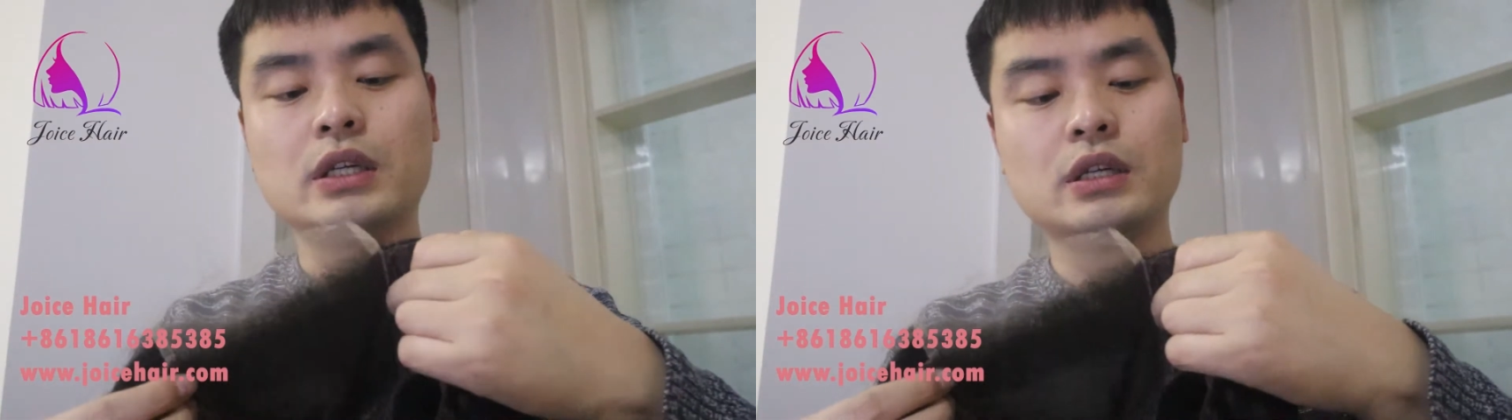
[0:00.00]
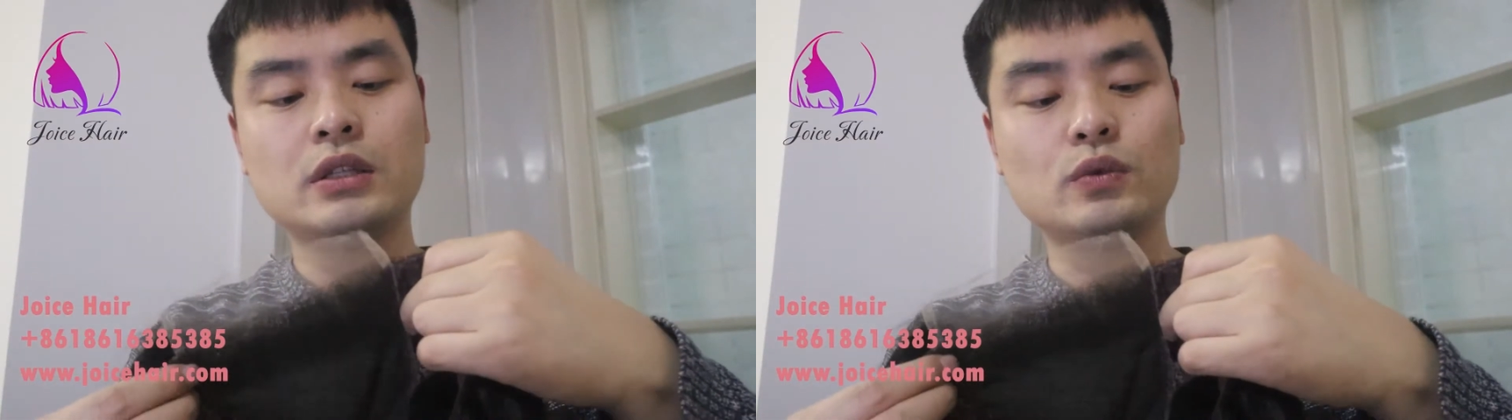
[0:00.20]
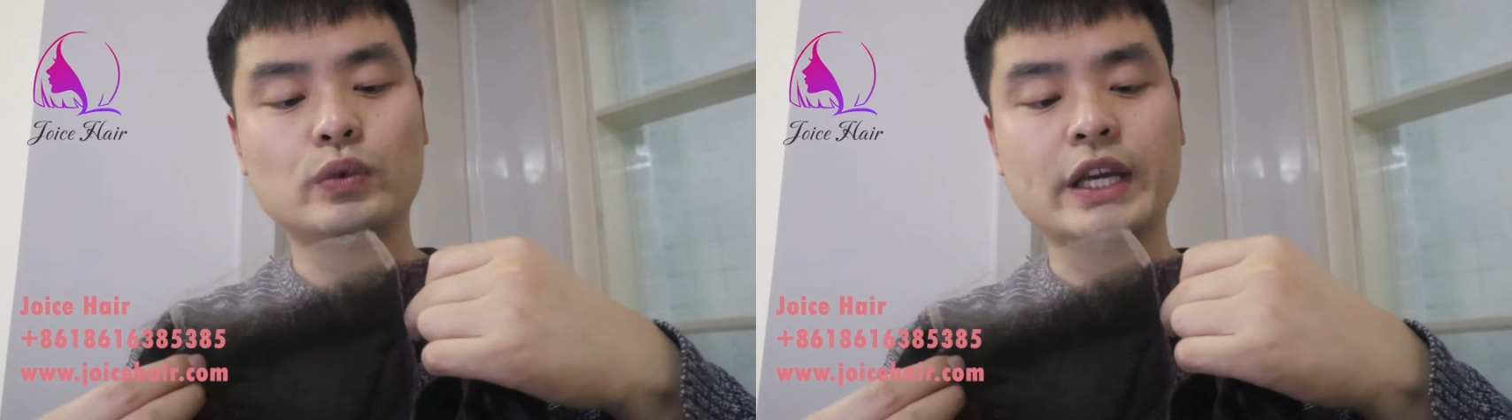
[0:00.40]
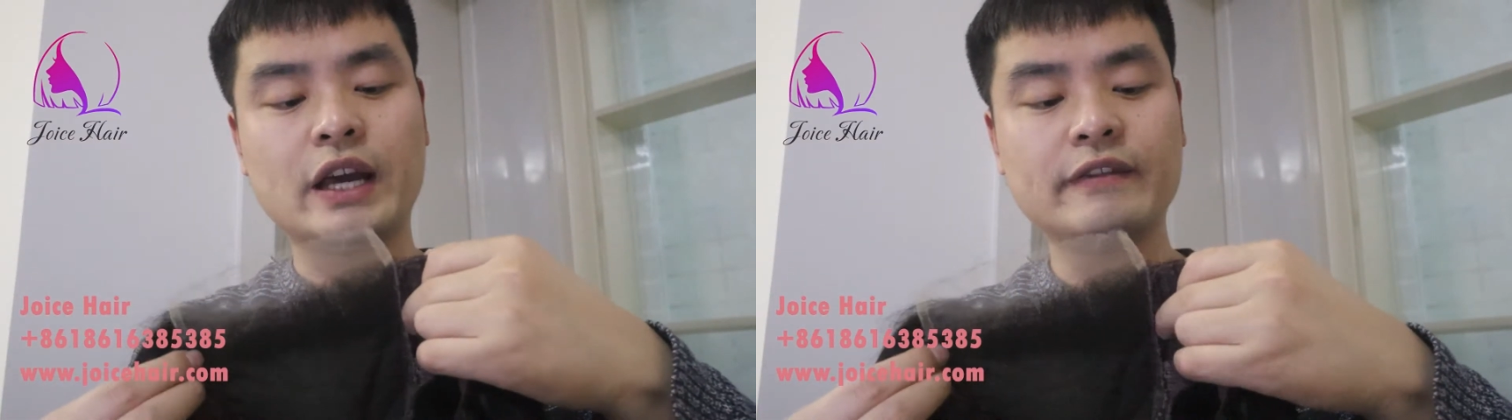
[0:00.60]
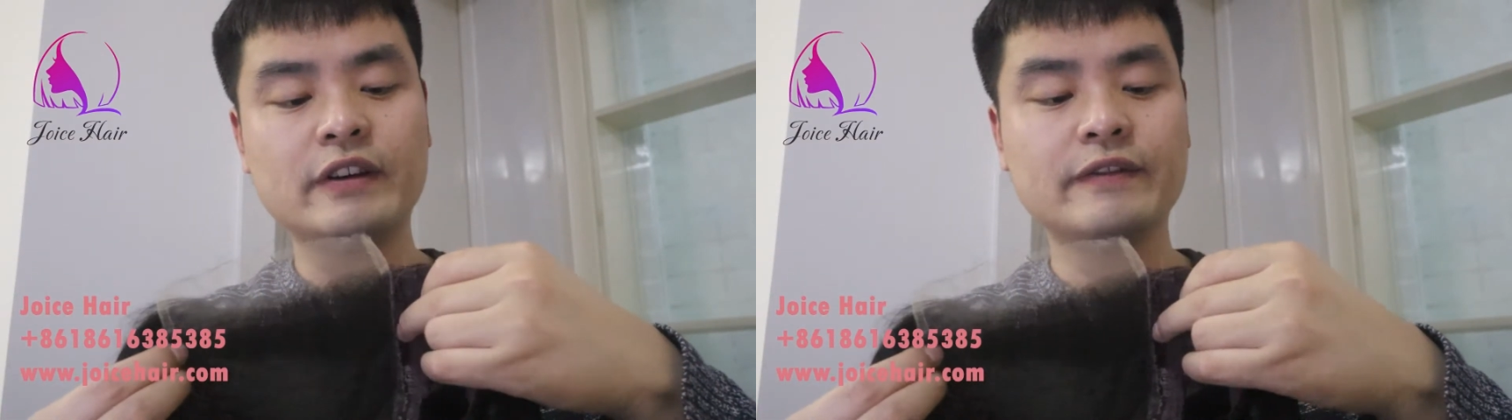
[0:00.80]
And we
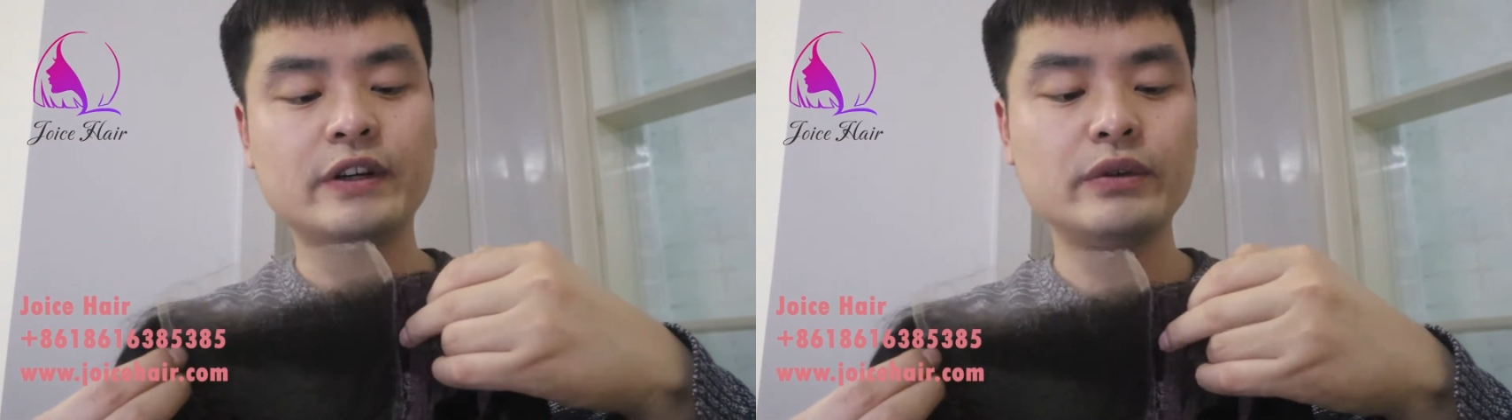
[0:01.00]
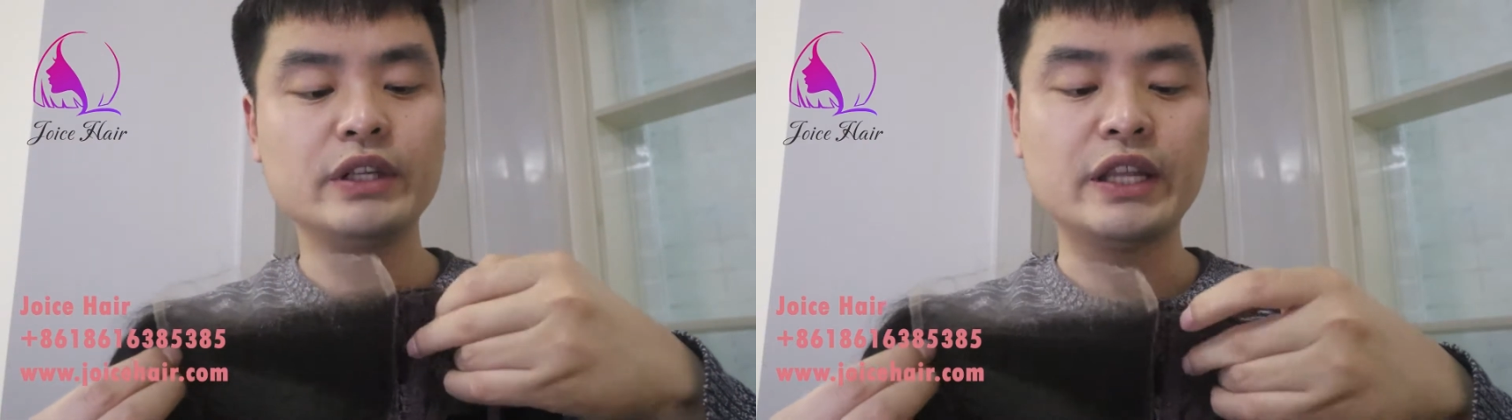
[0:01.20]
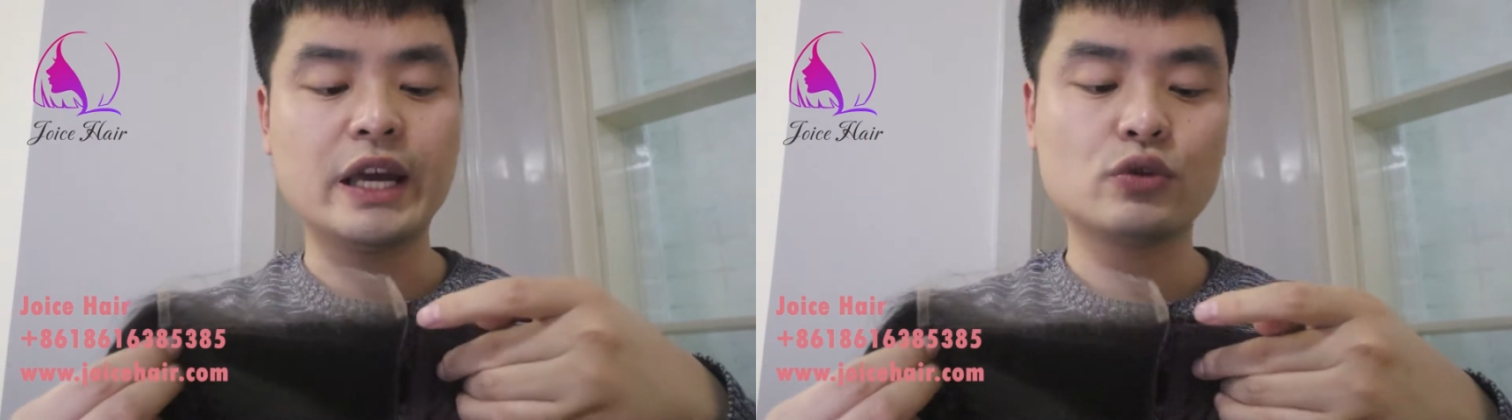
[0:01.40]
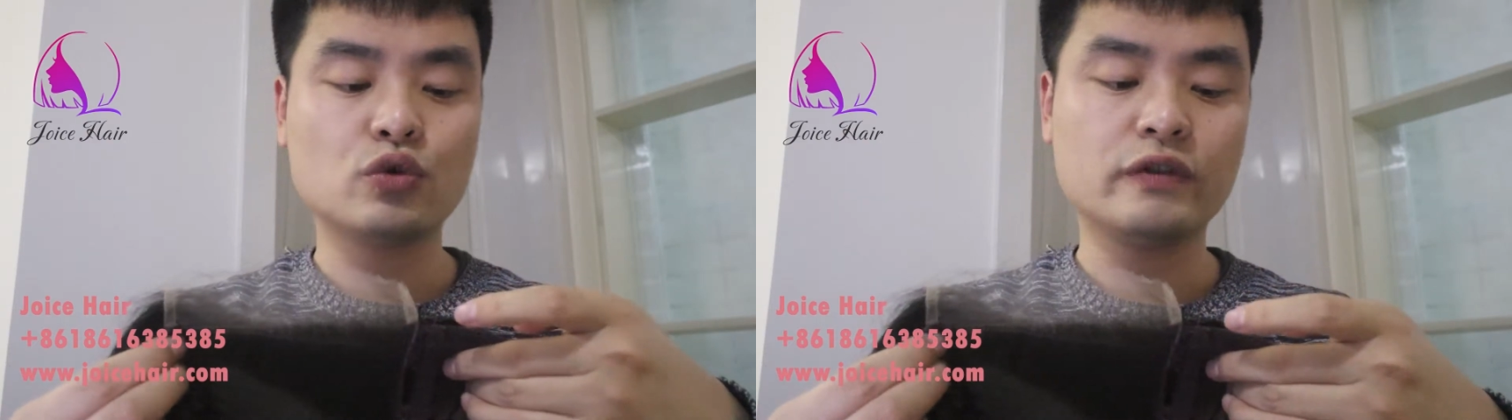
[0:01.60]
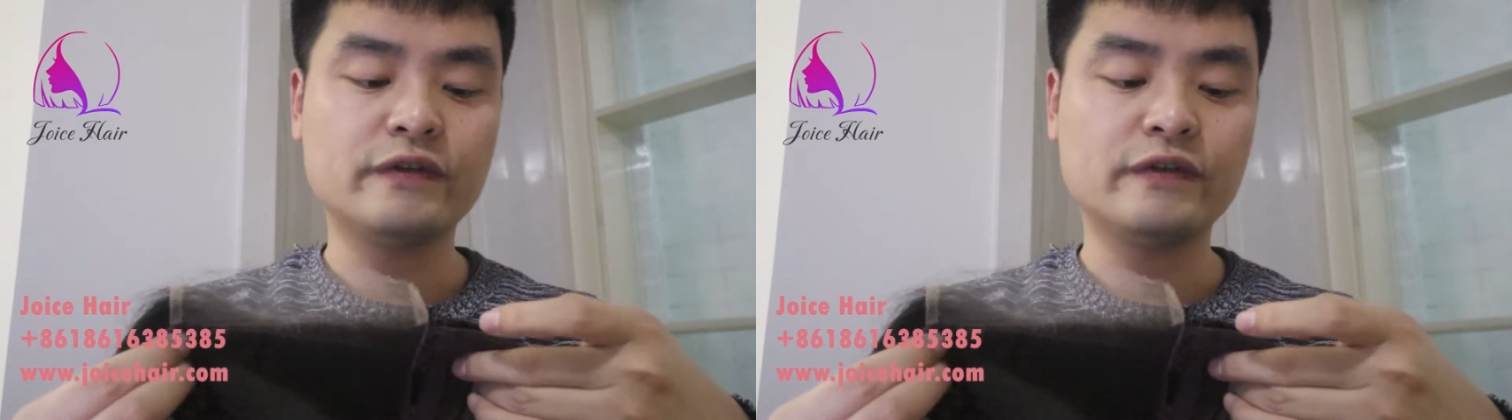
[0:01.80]
have a very natural